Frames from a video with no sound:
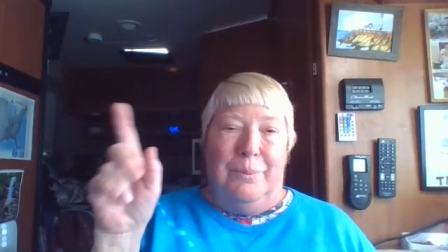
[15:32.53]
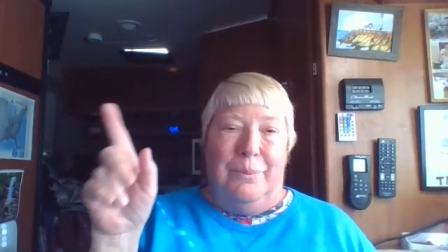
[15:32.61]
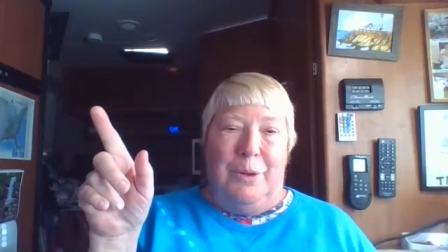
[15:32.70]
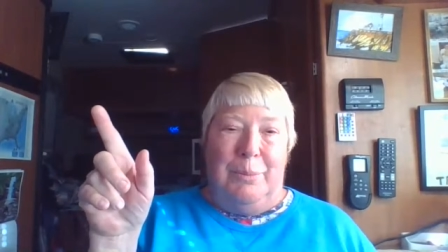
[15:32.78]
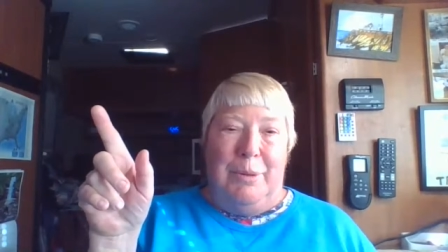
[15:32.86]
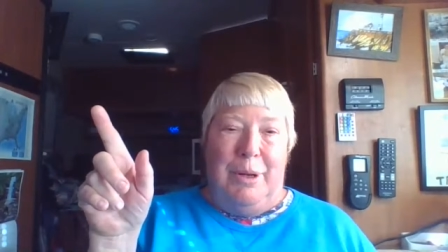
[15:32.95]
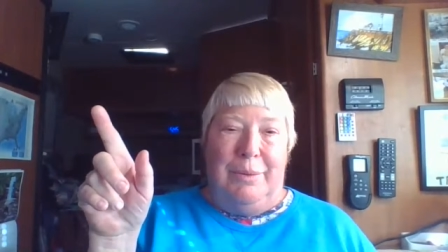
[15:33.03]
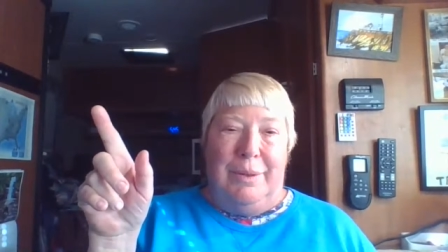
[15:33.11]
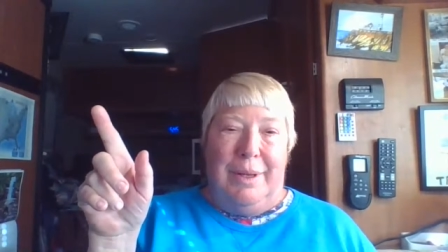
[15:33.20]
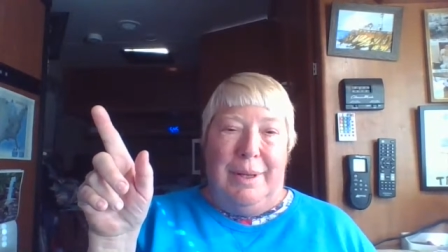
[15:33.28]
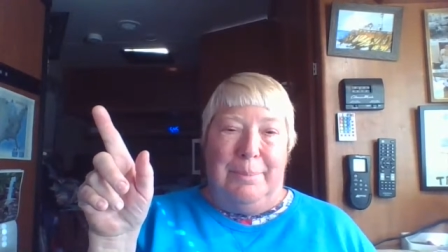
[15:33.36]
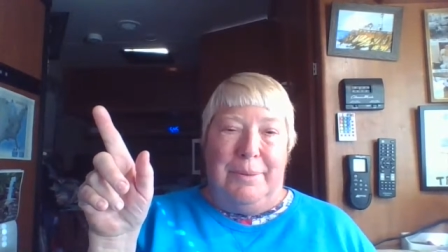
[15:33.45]
remote
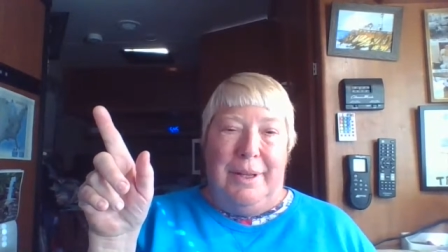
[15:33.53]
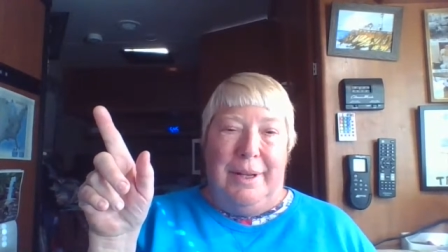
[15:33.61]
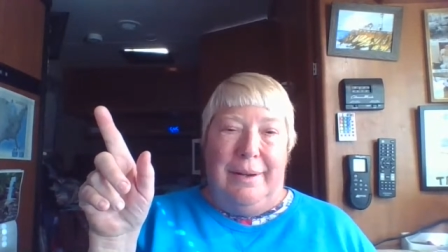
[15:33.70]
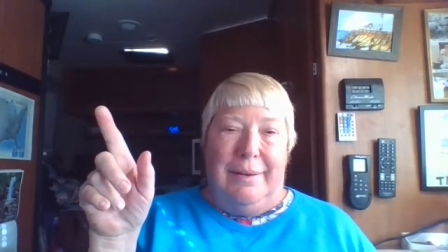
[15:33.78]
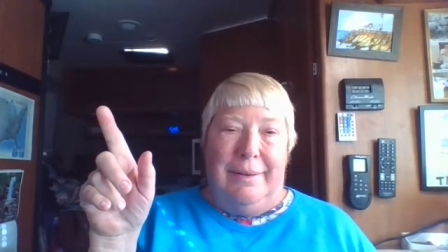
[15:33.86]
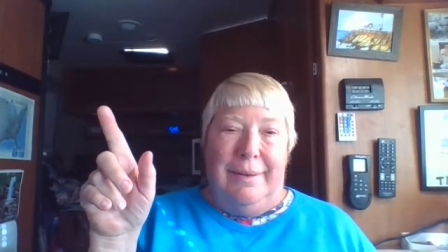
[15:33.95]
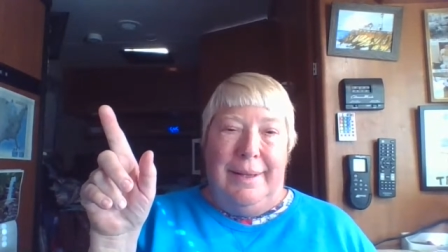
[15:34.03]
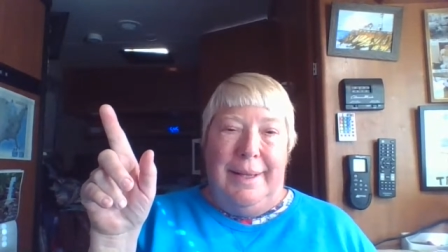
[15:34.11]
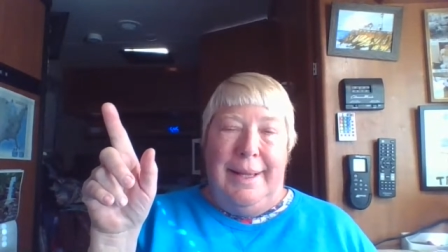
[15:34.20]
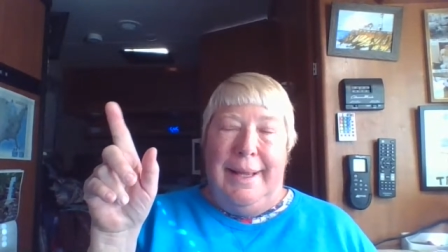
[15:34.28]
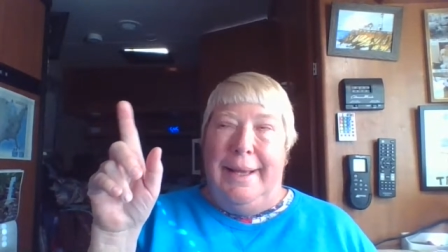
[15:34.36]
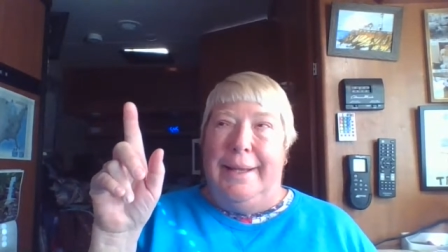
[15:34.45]
up there,
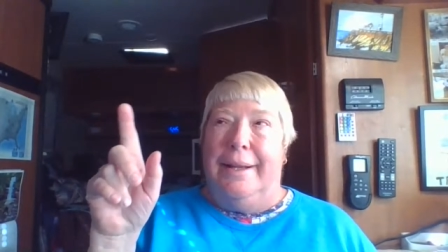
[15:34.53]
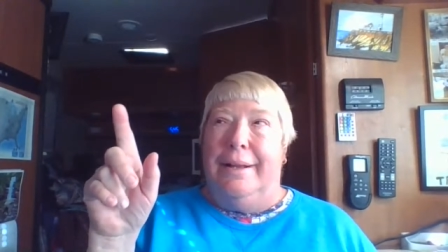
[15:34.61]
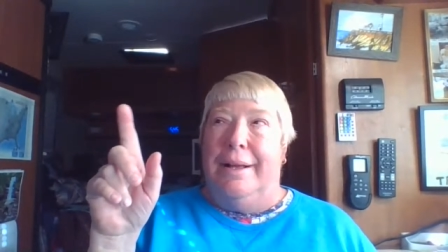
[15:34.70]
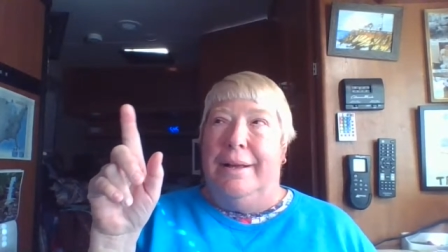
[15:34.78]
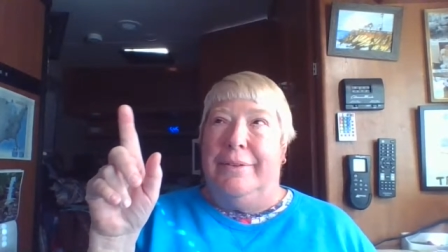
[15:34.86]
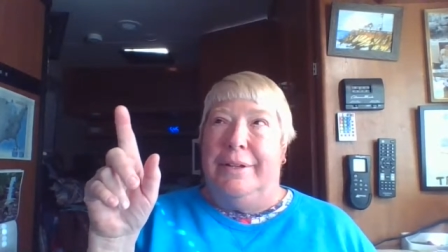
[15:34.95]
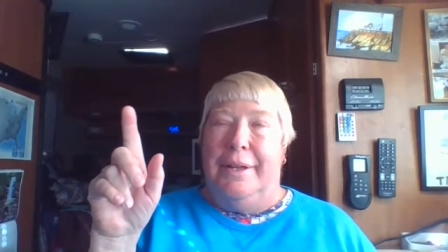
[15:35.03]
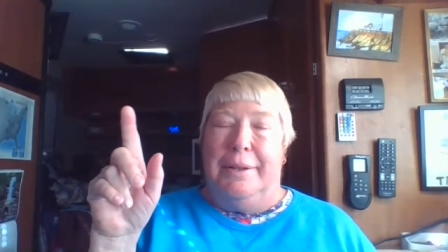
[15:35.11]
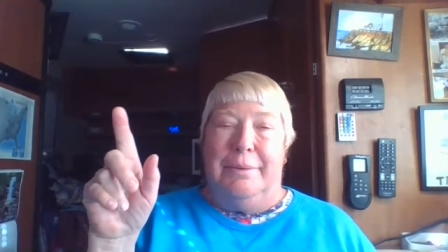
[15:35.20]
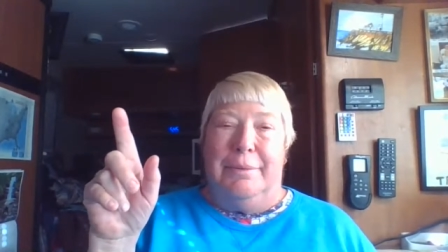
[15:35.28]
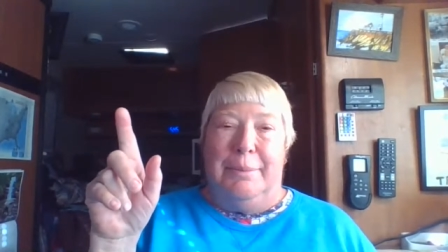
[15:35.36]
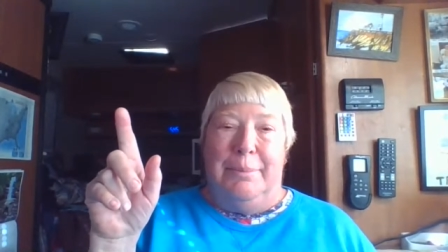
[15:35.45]
and I have
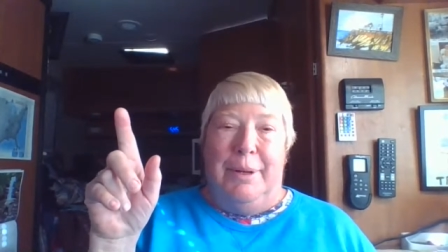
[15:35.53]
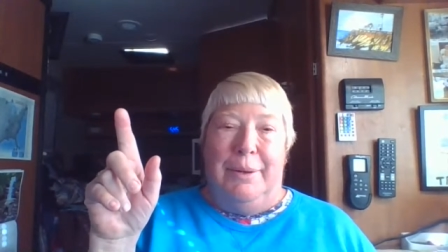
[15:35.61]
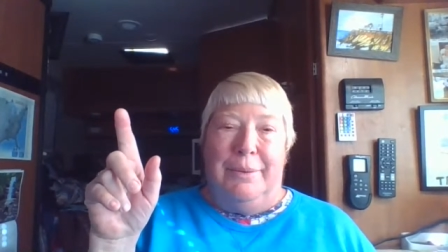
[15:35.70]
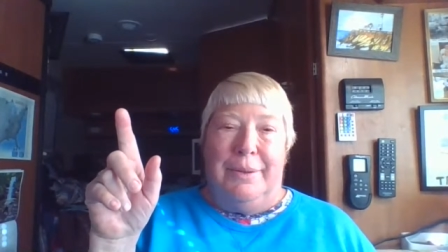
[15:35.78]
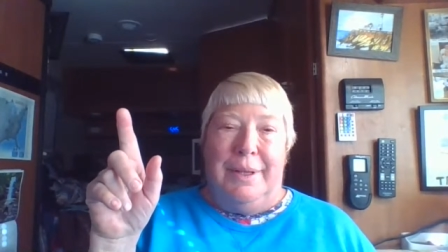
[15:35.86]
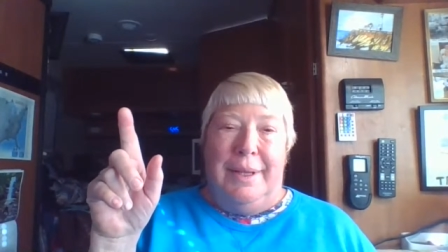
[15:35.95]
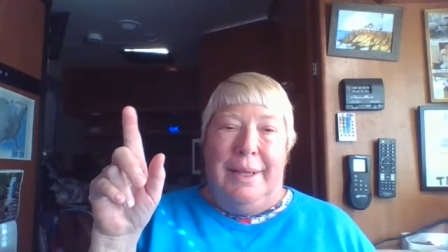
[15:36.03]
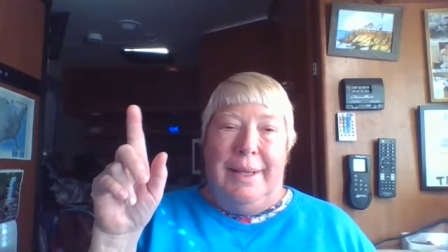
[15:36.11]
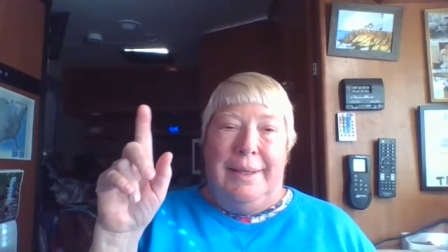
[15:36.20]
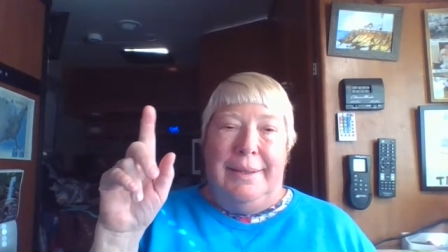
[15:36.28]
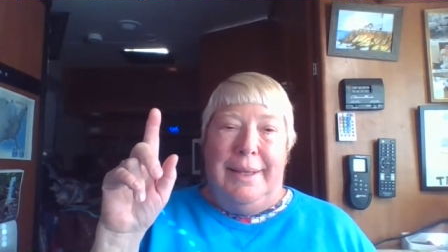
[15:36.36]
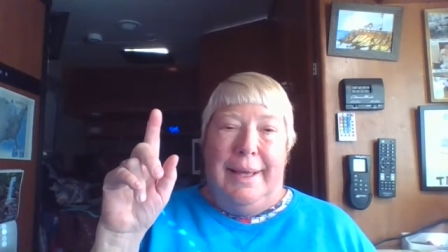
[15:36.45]
another remote
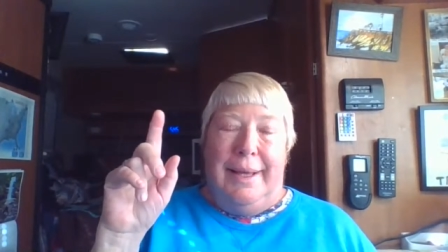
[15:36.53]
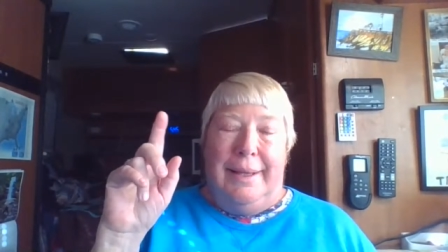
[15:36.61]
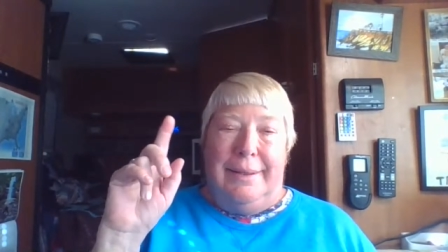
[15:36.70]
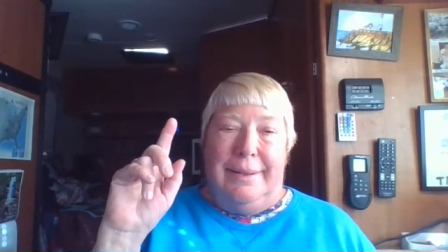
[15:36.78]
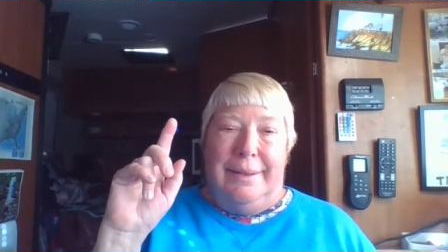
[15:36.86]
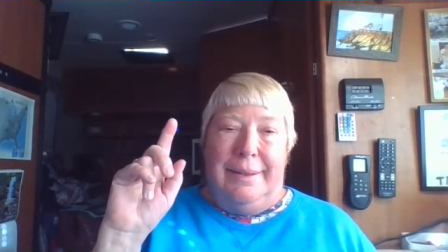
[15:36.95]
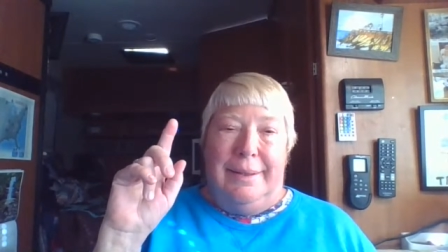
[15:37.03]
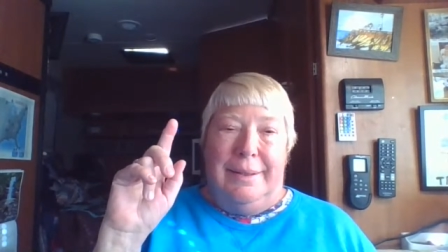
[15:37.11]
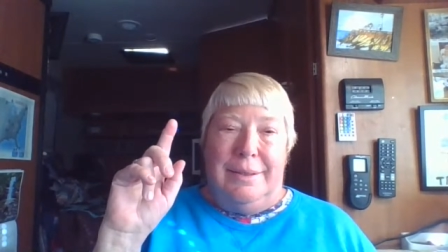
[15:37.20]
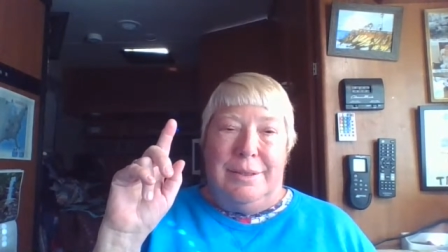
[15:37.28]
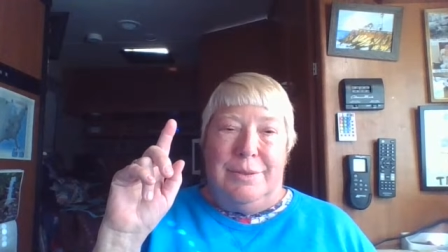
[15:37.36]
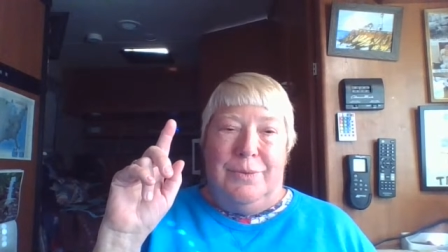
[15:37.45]
that
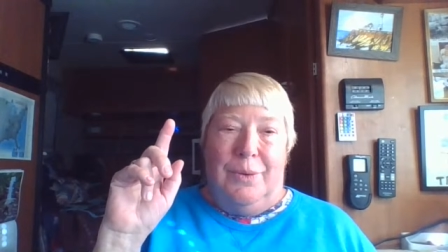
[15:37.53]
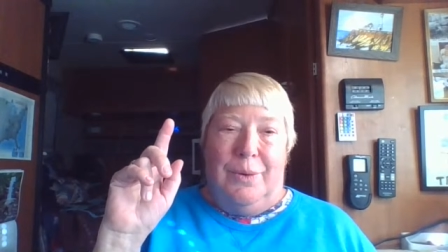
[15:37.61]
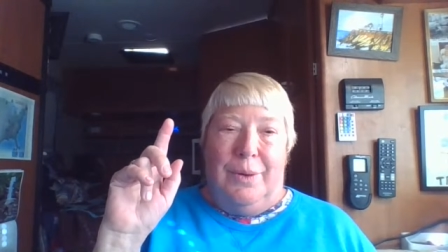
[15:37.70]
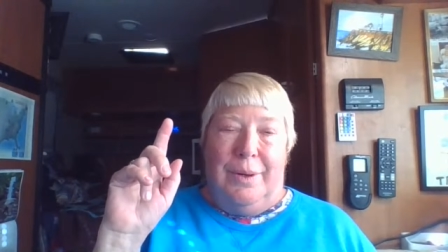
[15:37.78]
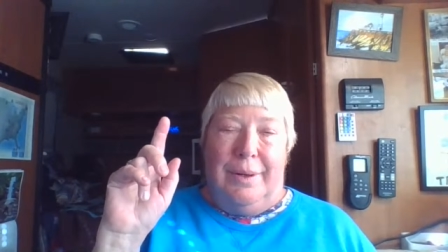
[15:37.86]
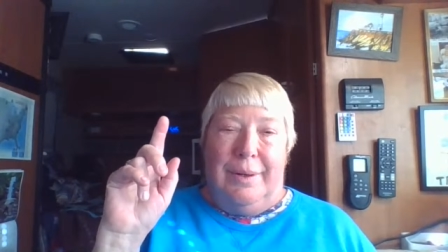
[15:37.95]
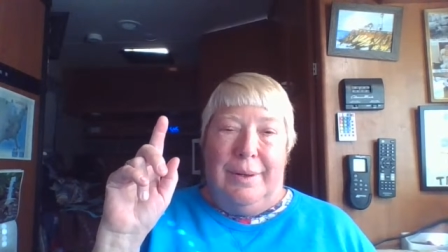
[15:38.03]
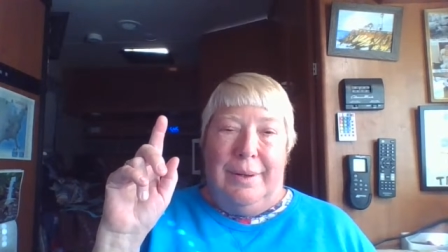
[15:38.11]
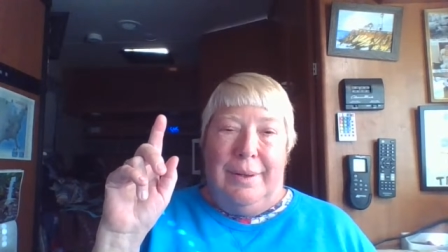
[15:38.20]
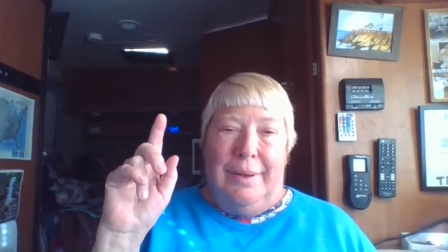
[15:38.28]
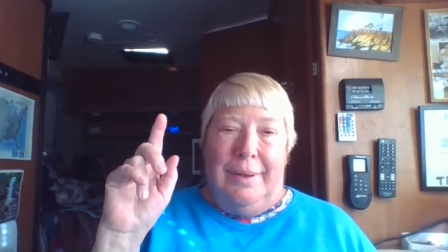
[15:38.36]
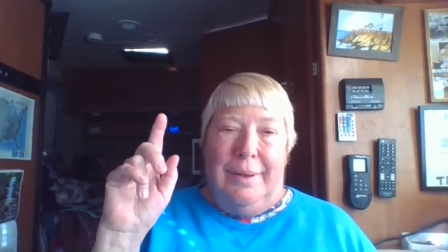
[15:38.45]
is for
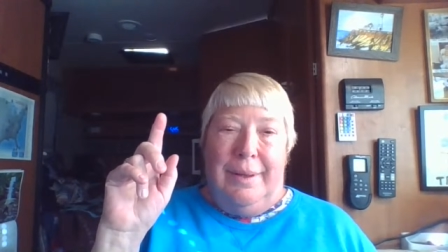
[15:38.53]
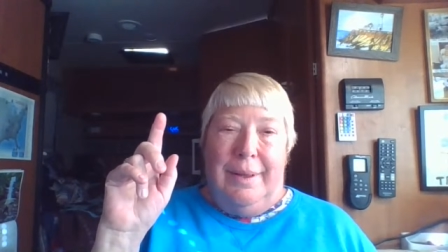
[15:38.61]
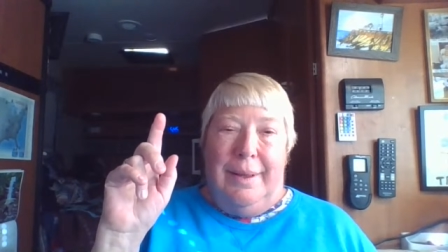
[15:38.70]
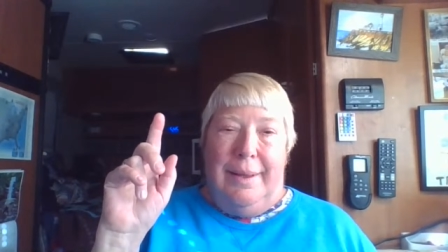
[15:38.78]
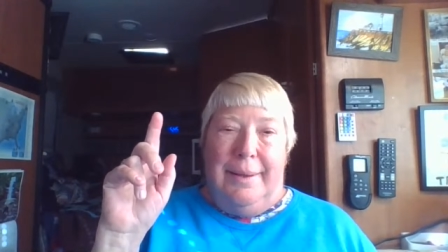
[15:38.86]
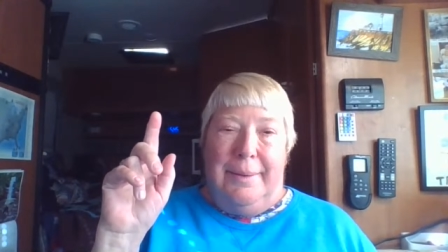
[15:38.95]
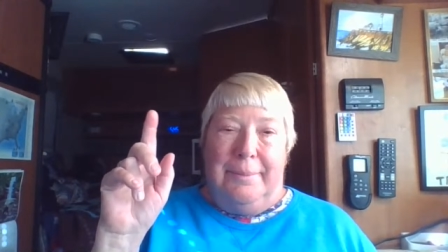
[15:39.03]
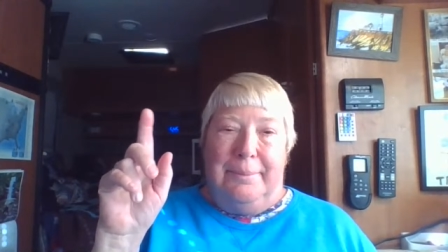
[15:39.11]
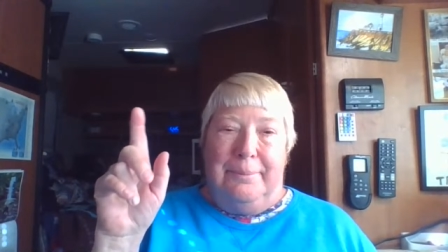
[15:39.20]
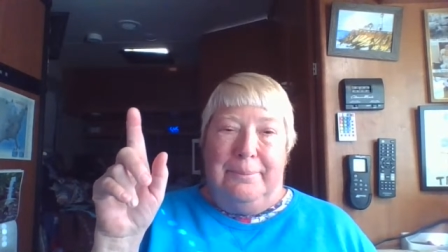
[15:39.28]
um,